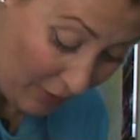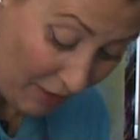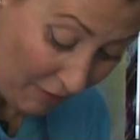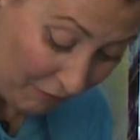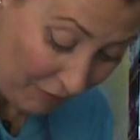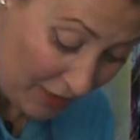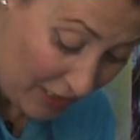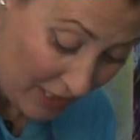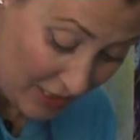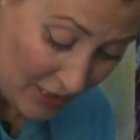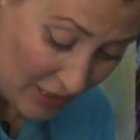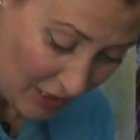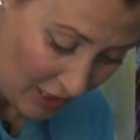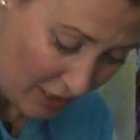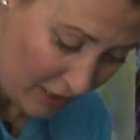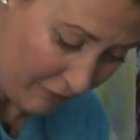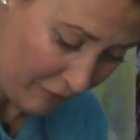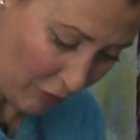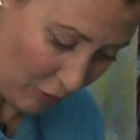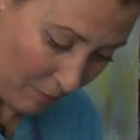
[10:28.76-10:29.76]
if the
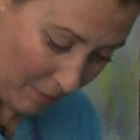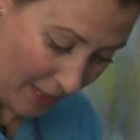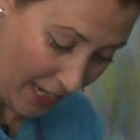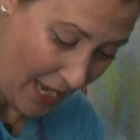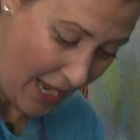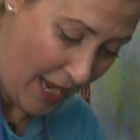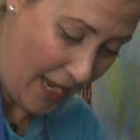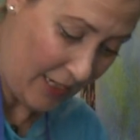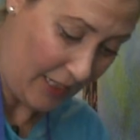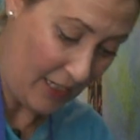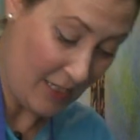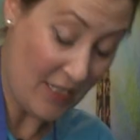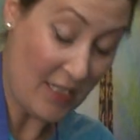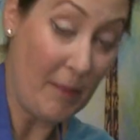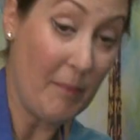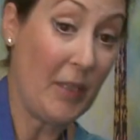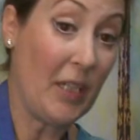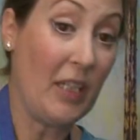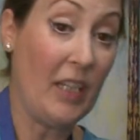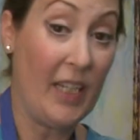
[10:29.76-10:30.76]
inside of your bag is
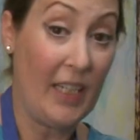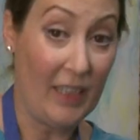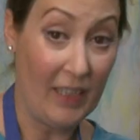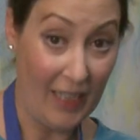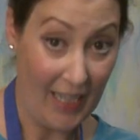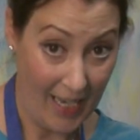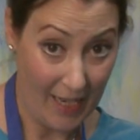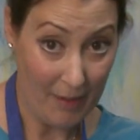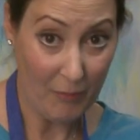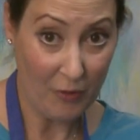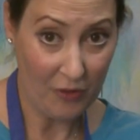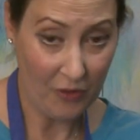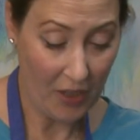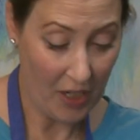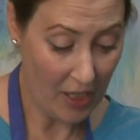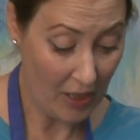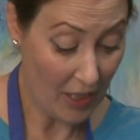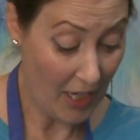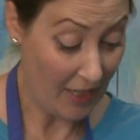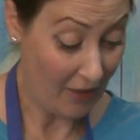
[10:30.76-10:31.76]
something like
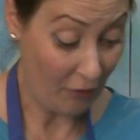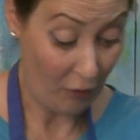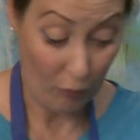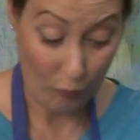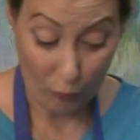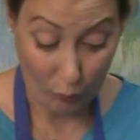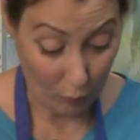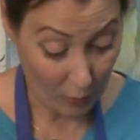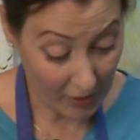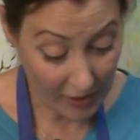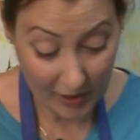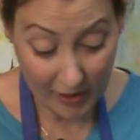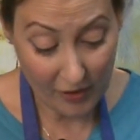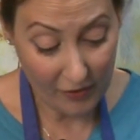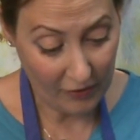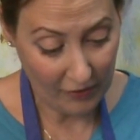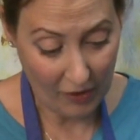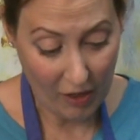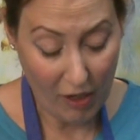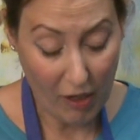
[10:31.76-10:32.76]
lambskin and it's really
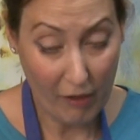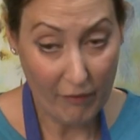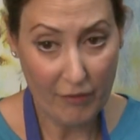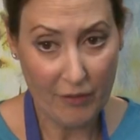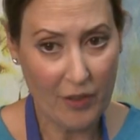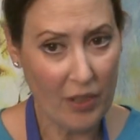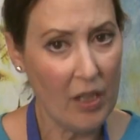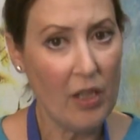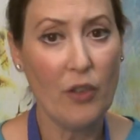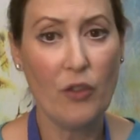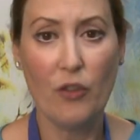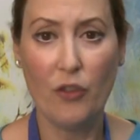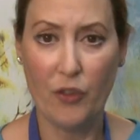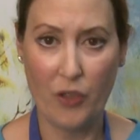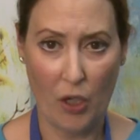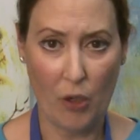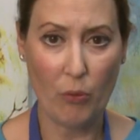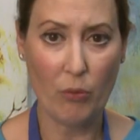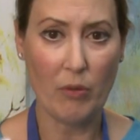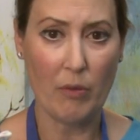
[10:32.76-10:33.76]
soft,
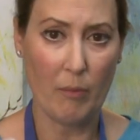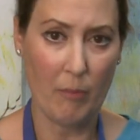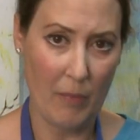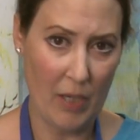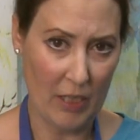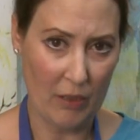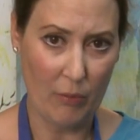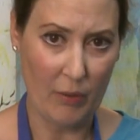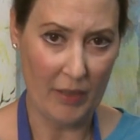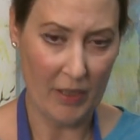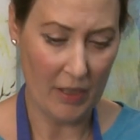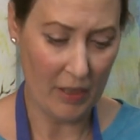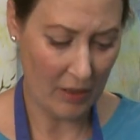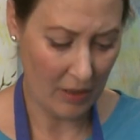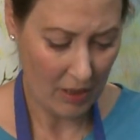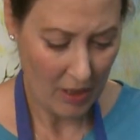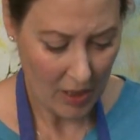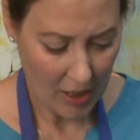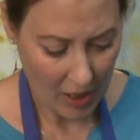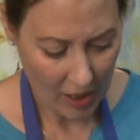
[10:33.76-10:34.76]
don't muck with it.
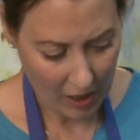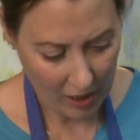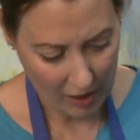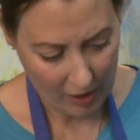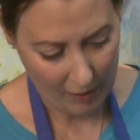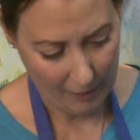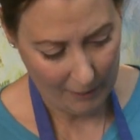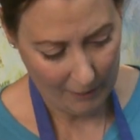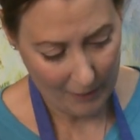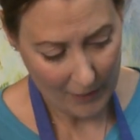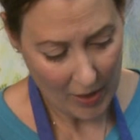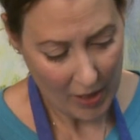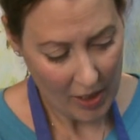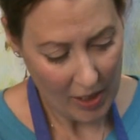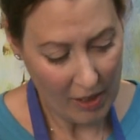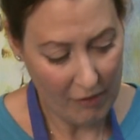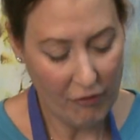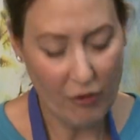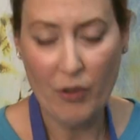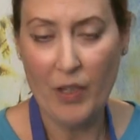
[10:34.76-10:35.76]

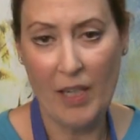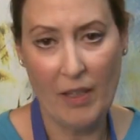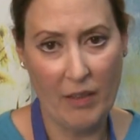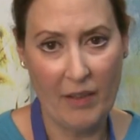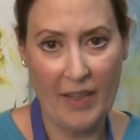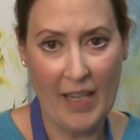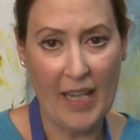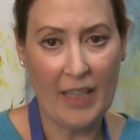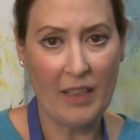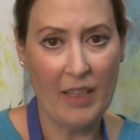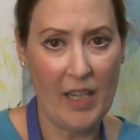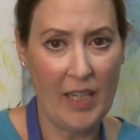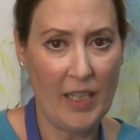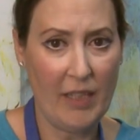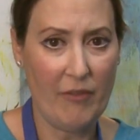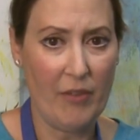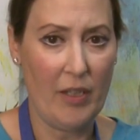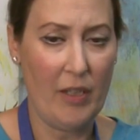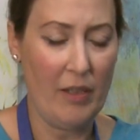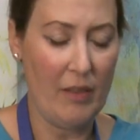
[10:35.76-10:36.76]
If you get that kind
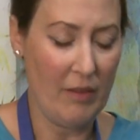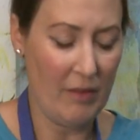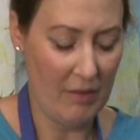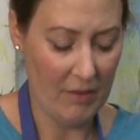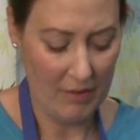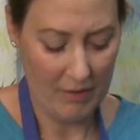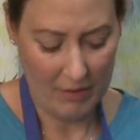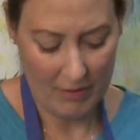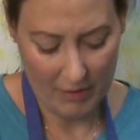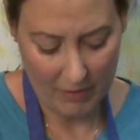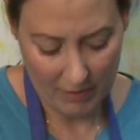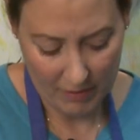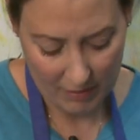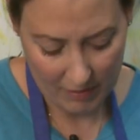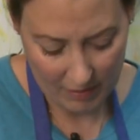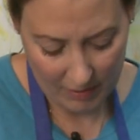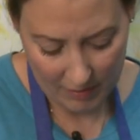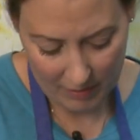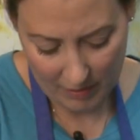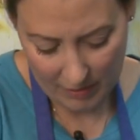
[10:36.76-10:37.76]
of a
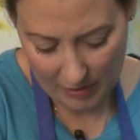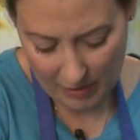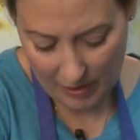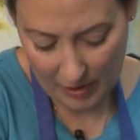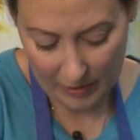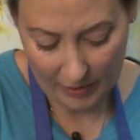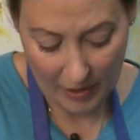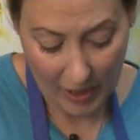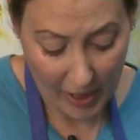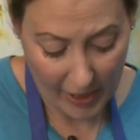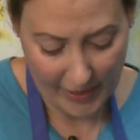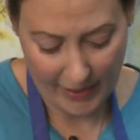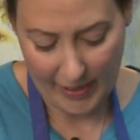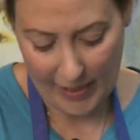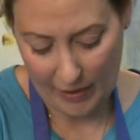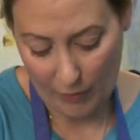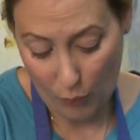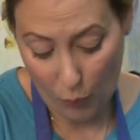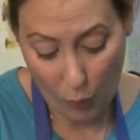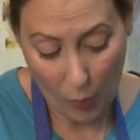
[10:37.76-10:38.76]

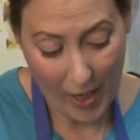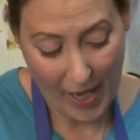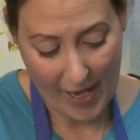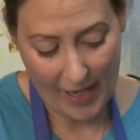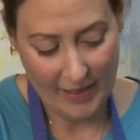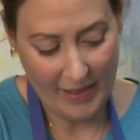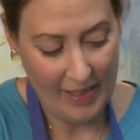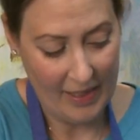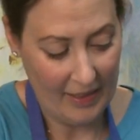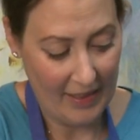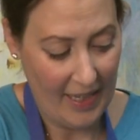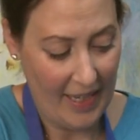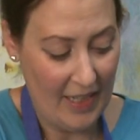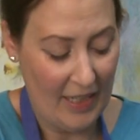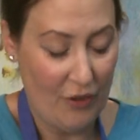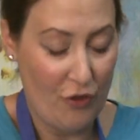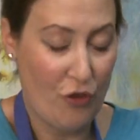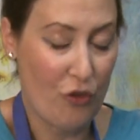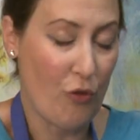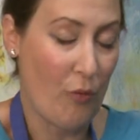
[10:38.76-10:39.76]
lining wet, it
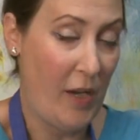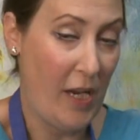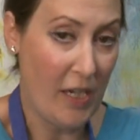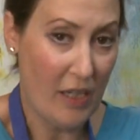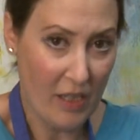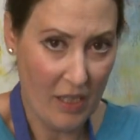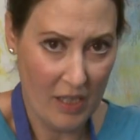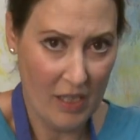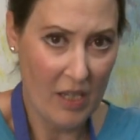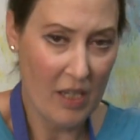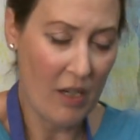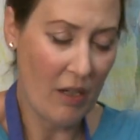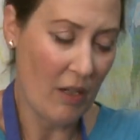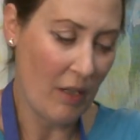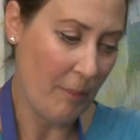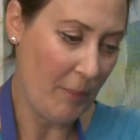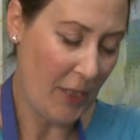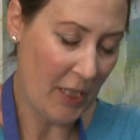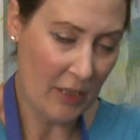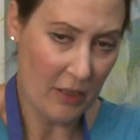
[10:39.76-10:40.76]
can shrink
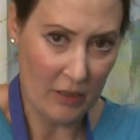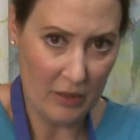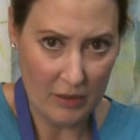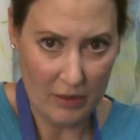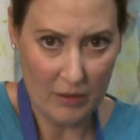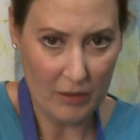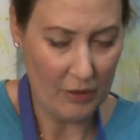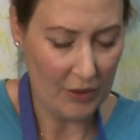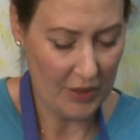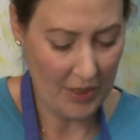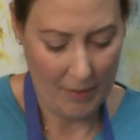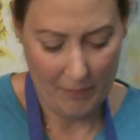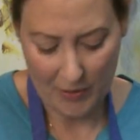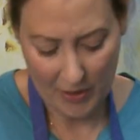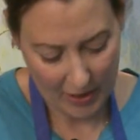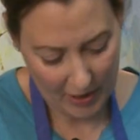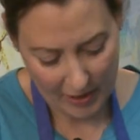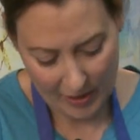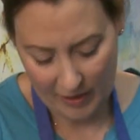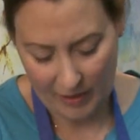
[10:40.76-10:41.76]
or buckle or
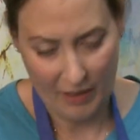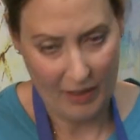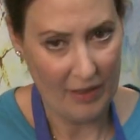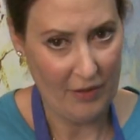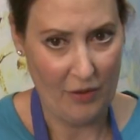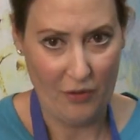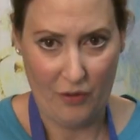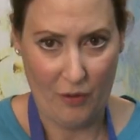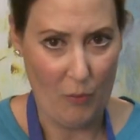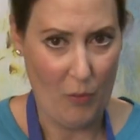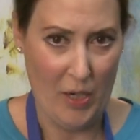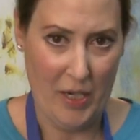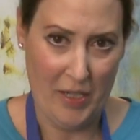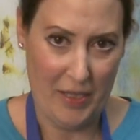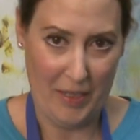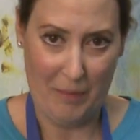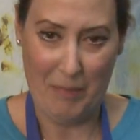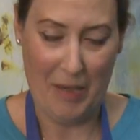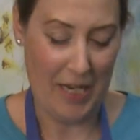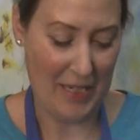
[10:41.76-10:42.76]
something, and I just don't want
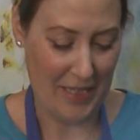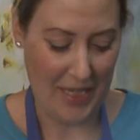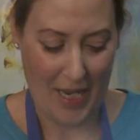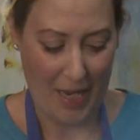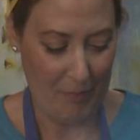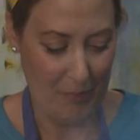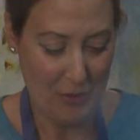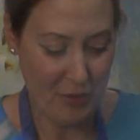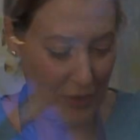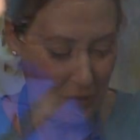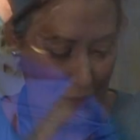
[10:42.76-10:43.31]
anything bad to happen to